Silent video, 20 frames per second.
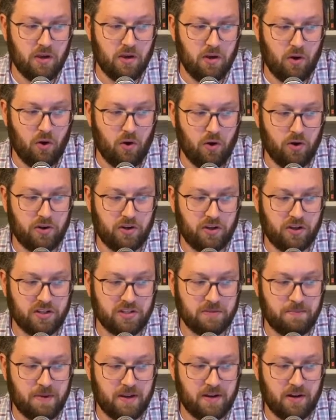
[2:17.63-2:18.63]
Or you can
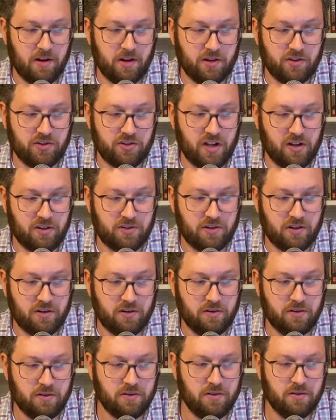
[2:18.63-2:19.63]
spend it on shelter,
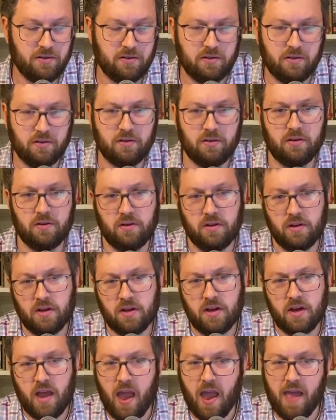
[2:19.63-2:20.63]

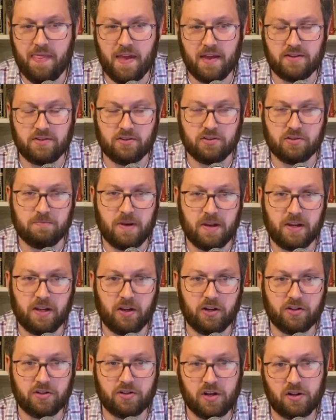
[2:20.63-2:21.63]
and that's your spending
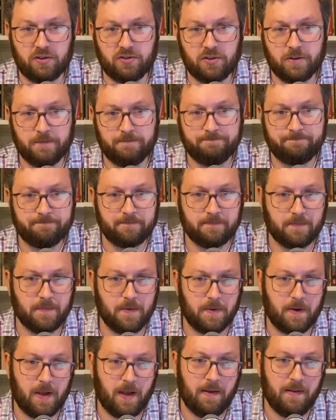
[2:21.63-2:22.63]
on shelter.
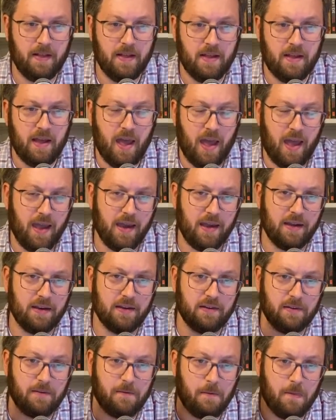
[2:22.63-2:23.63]
Okay.
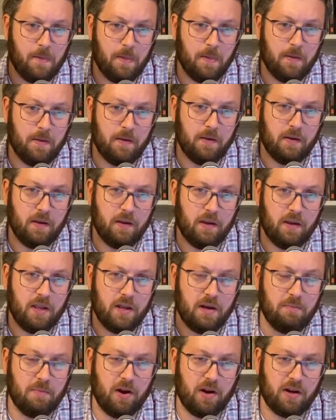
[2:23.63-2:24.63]
And in
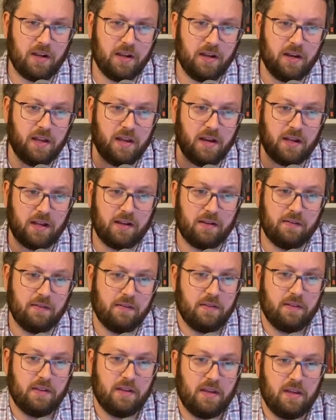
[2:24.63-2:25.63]
a market and a,
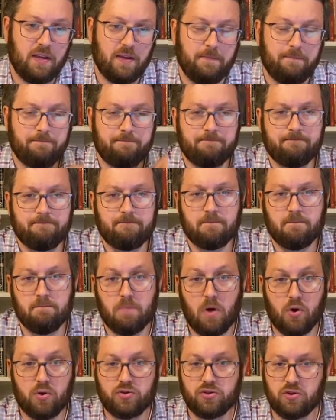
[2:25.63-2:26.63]
the
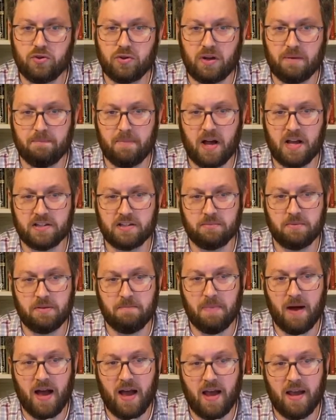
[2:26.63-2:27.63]
most you can possibly
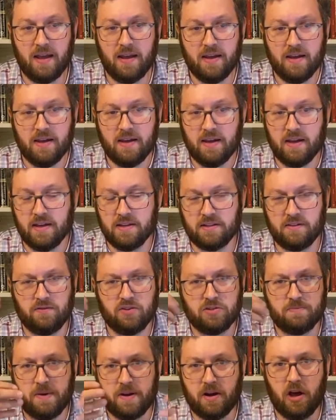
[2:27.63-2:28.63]
buy is if you
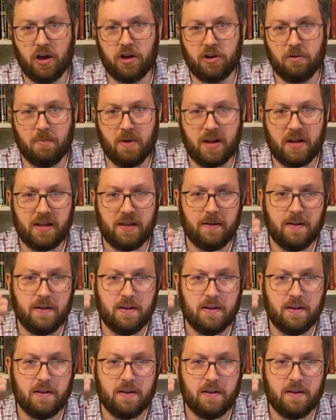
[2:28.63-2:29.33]
spend all your money.